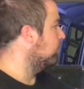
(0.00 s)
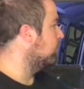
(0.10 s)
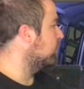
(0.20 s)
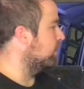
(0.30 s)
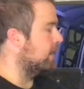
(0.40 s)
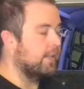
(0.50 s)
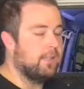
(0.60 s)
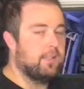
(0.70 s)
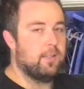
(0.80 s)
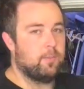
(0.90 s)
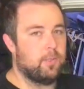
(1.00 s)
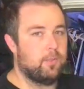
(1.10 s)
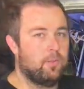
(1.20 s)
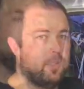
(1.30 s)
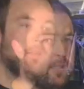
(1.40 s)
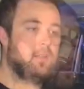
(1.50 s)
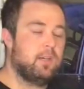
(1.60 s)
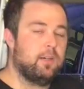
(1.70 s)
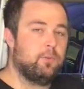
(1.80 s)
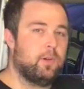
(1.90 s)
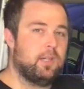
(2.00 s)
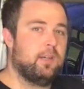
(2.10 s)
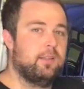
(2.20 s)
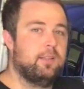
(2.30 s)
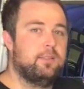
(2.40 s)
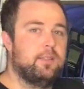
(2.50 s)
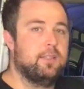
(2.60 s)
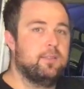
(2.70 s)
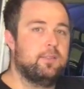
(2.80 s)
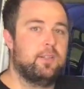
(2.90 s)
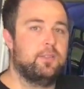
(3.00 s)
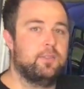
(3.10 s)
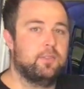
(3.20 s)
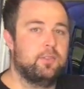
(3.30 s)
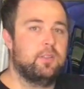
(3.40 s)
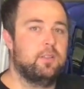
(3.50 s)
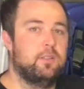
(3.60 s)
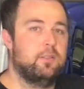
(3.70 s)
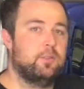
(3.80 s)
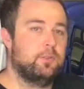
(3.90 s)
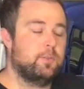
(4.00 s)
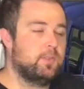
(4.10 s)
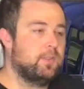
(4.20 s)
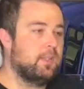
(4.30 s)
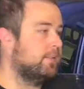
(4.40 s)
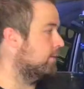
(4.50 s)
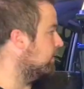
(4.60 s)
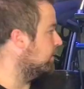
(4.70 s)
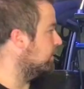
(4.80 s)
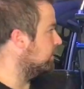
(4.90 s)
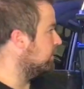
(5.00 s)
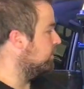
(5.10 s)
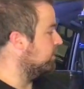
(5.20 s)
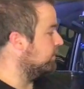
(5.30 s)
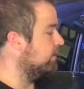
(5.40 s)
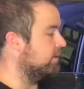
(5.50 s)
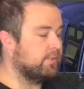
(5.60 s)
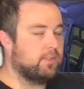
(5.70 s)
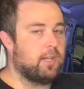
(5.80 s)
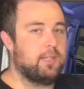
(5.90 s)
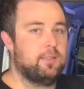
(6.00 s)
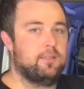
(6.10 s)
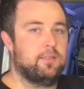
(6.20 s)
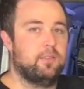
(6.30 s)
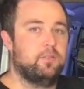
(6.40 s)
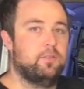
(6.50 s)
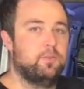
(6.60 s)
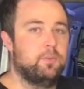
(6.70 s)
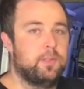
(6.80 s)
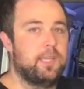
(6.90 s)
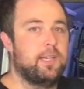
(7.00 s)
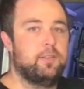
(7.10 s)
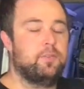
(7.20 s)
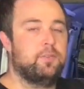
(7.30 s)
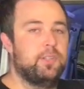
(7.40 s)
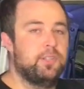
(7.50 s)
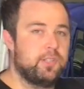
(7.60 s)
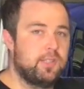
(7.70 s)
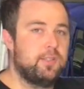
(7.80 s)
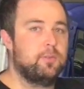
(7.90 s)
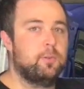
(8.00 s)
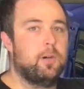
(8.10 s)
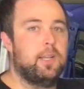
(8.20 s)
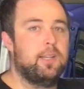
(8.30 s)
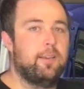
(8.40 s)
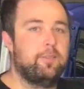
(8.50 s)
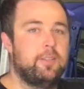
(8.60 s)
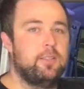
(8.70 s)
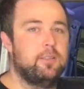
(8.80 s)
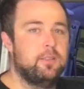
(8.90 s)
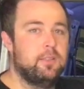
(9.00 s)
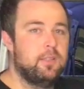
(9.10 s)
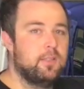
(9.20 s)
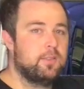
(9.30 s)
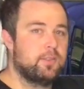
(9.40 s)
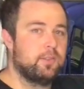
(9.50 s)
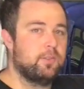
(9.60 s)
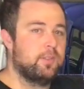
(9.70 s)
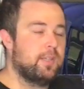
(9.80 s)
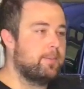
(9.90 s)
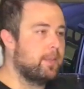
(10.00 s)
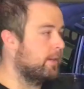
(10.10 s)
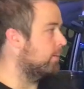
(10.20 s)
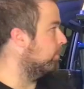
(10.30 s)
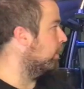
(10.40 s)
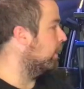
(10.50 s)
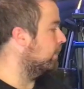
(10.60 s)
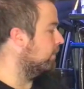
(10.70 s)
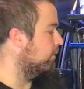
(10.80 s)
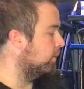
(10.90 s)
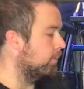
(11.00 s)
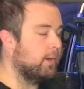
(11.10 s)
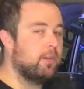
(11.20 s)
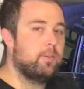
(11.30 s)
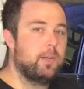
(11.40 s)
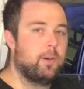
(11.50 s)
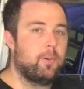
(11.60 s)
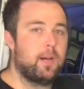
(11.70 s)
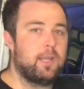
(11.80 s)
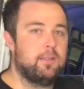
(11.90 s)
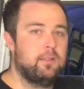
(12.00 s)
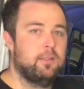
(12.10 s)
So that can get a bit annoying. One other downside to the drop slides is just the slide itself without the fridge is quite heavy. So keep that in mind if you're worried about weight.